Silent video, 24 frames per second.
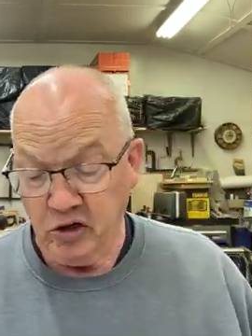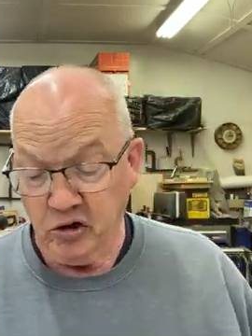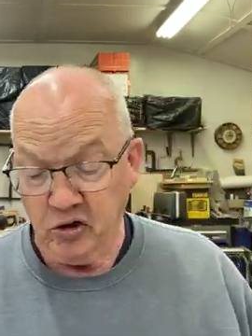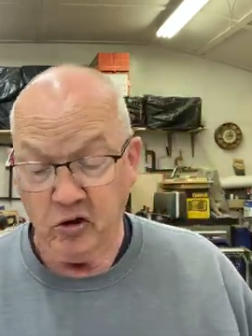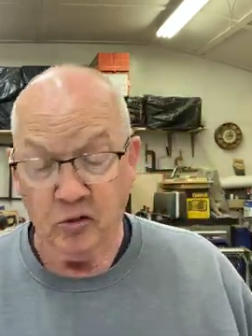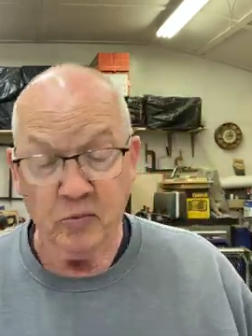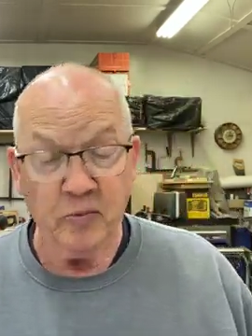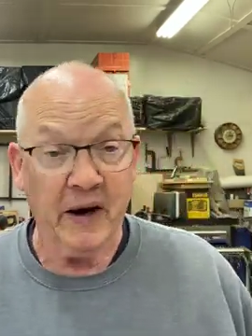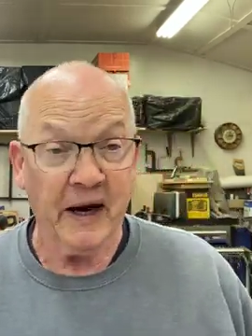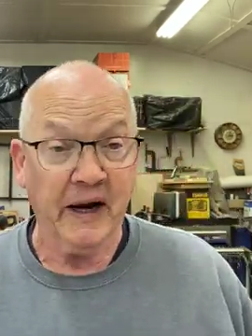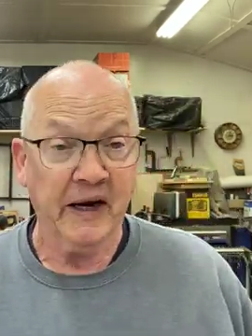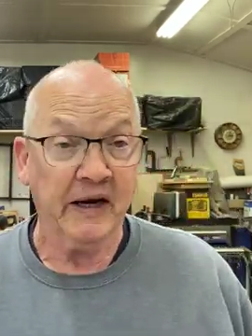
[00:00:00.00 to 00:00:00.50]
you
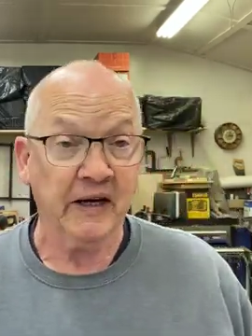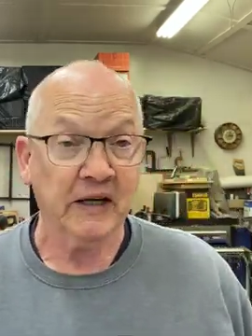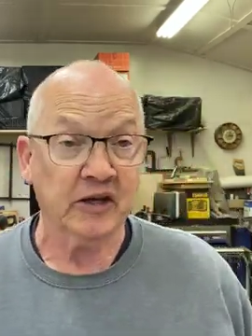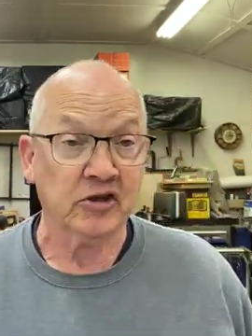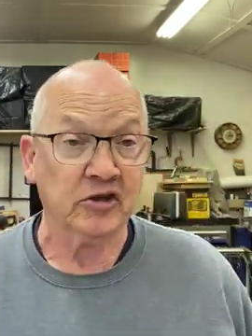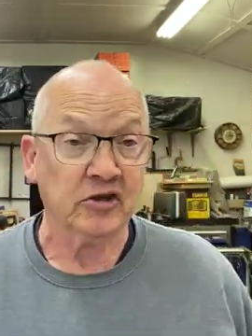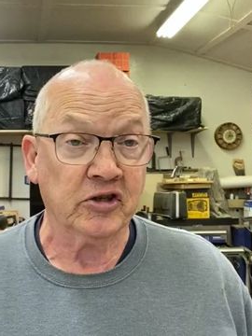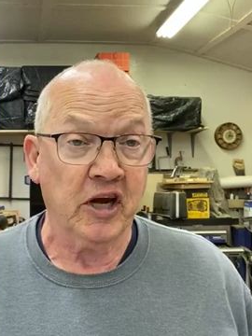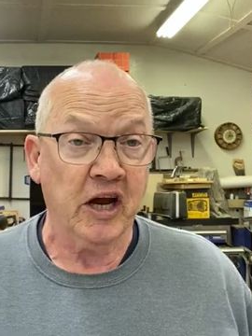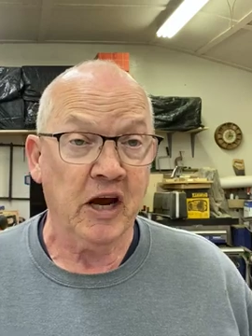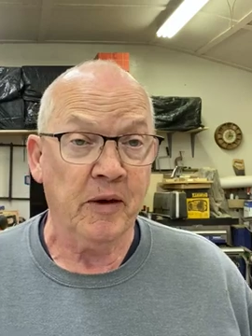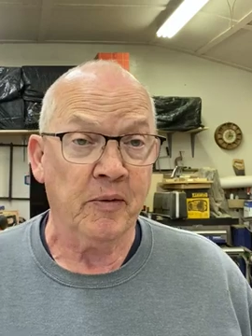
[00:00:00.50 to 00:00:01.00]
know, by
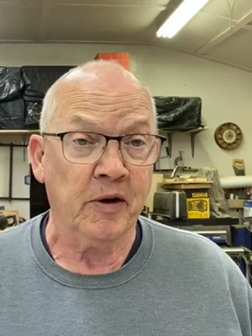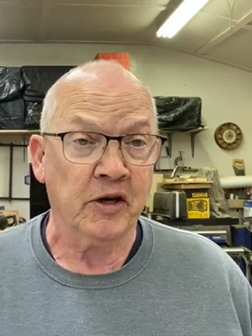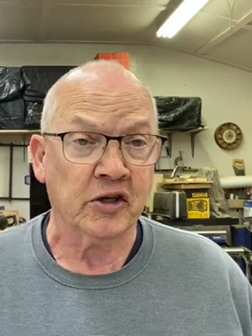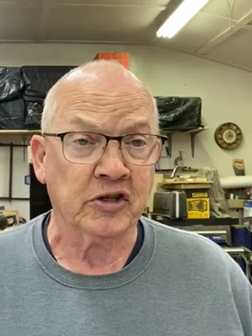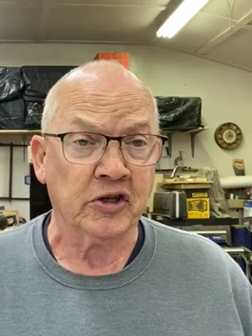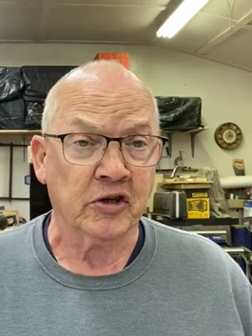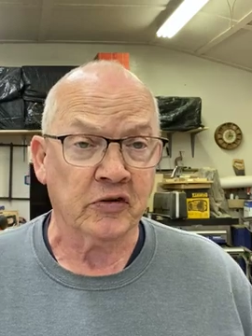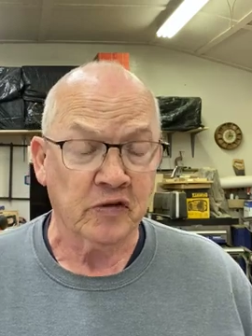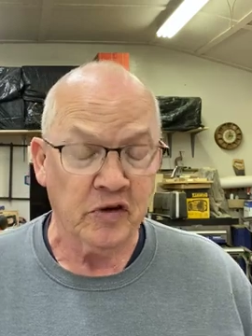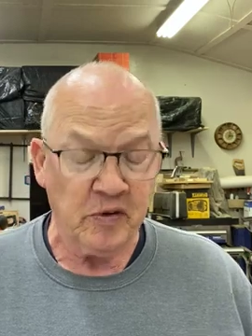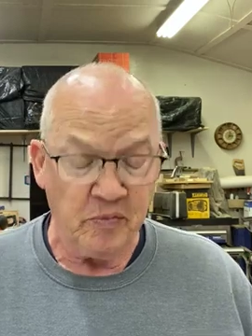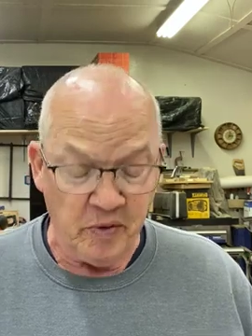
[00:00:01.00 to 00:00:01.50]
his name
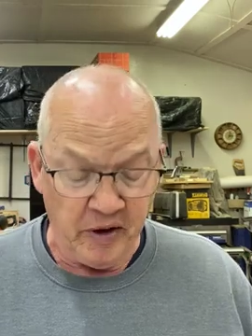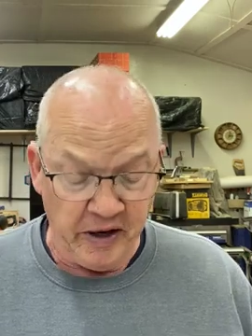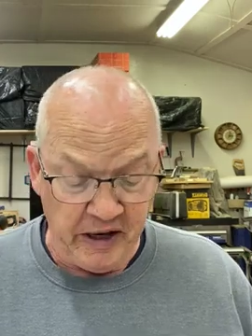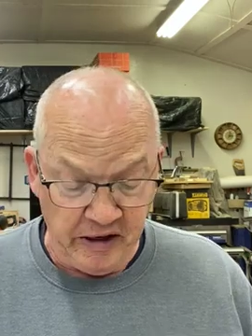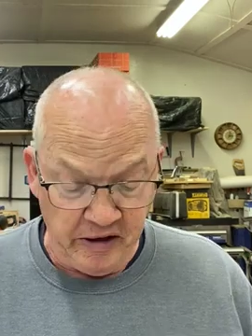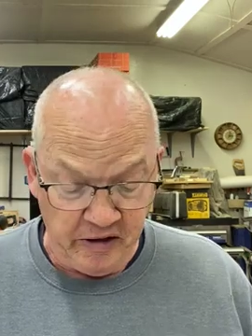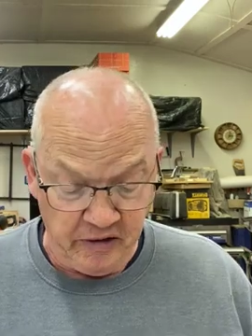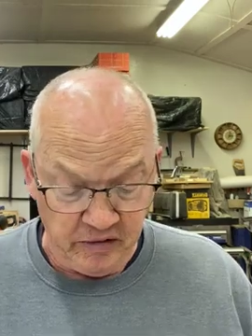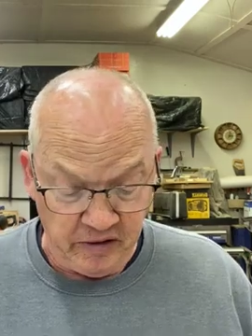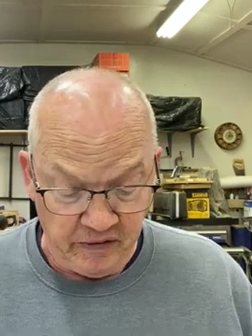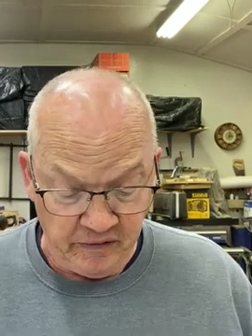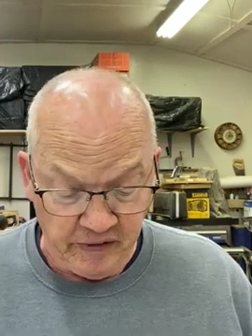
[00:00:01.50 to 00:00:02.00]
as a
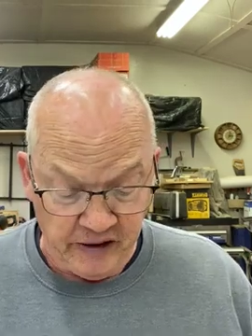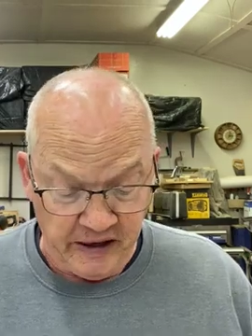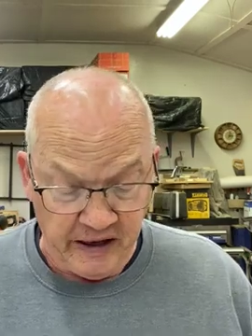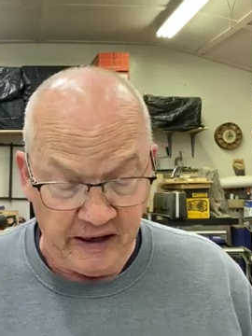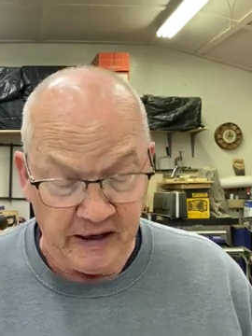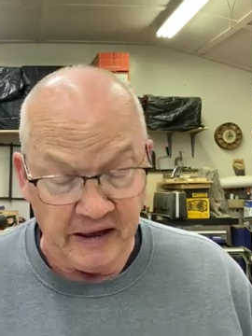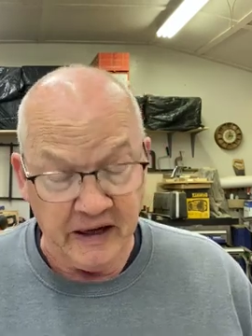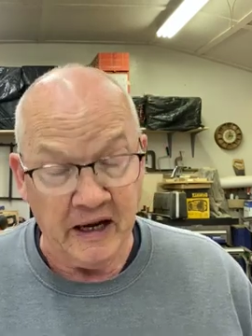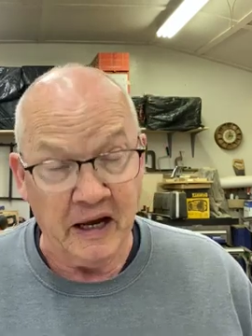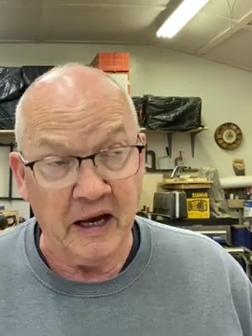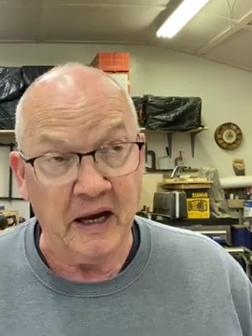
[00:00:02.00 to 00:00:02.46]
reminder of that.